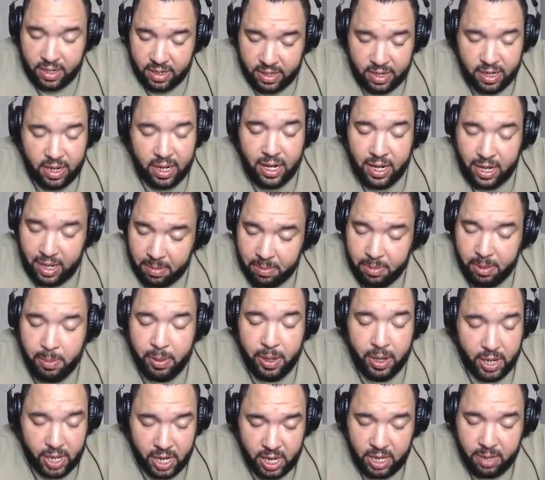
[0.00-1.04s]
I'm
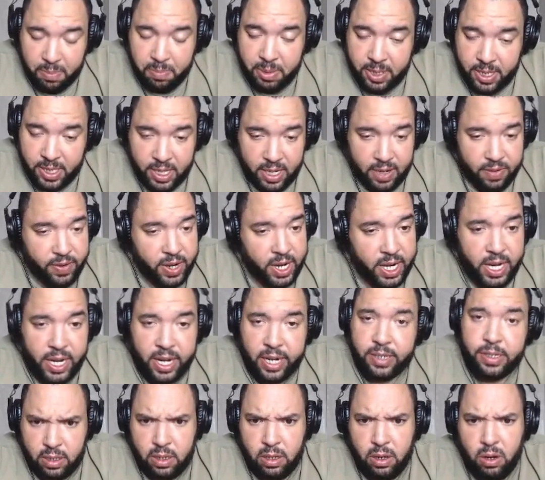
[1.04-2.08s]
about 80% right
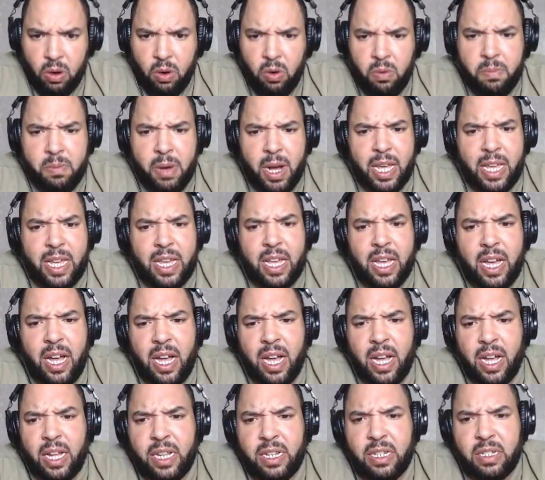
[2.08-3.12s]
now. Oh my
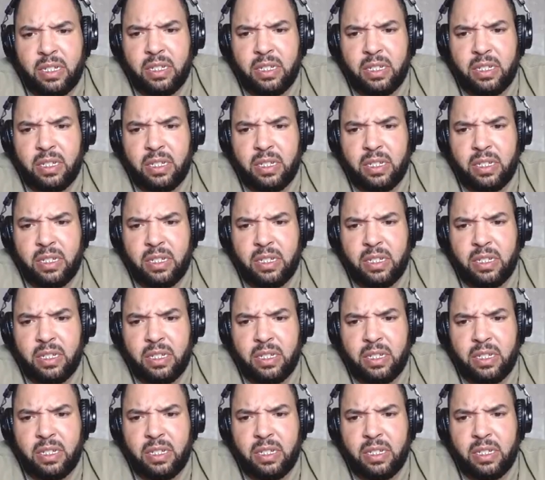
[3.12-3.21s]
God.